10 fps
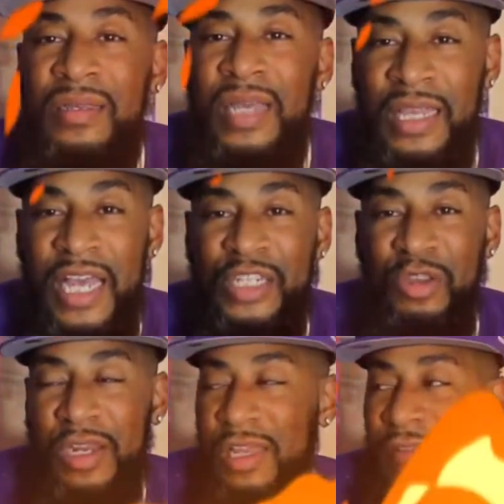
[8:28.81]
Unless
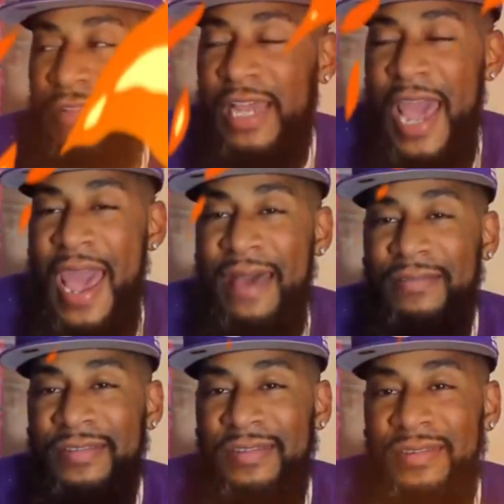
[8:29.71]
you're the Cleveland
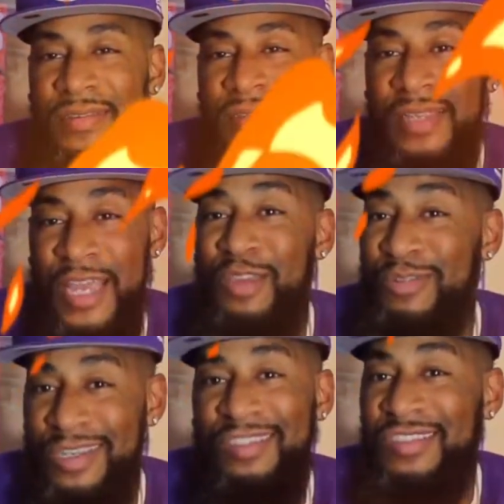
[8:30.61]
Cavs. Then you
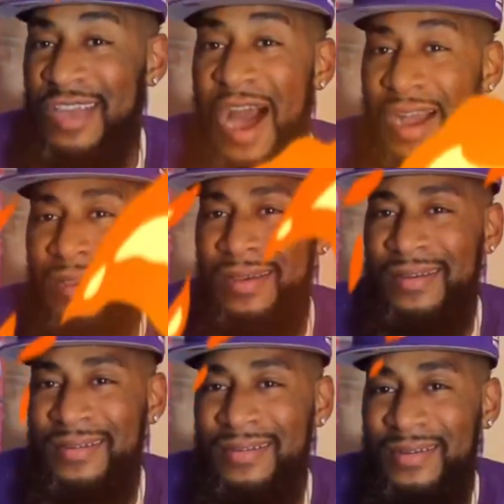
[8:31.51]
just suck.
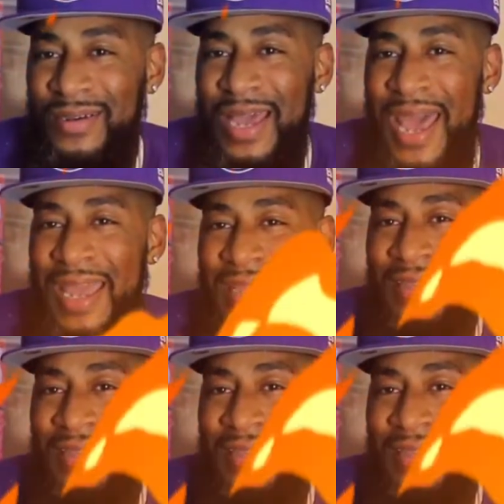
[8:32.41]
Okay?